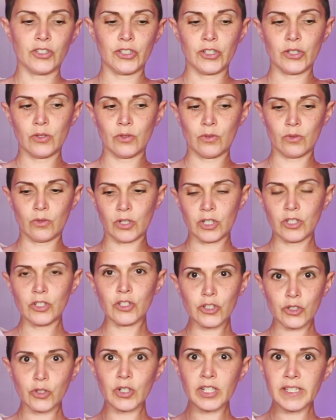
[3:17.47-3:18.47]
to
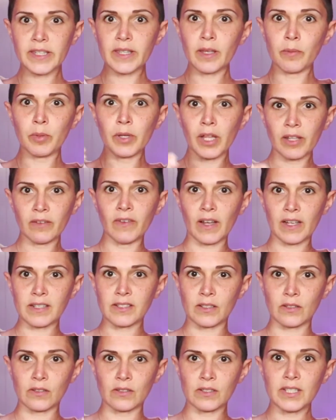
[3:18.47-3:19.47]
constrict the blood
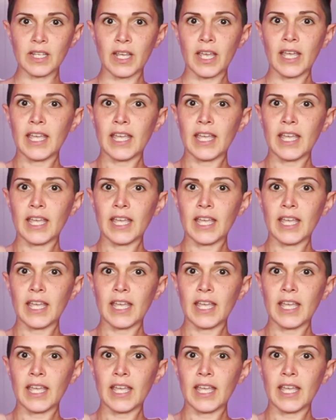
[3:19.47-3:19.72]
vessels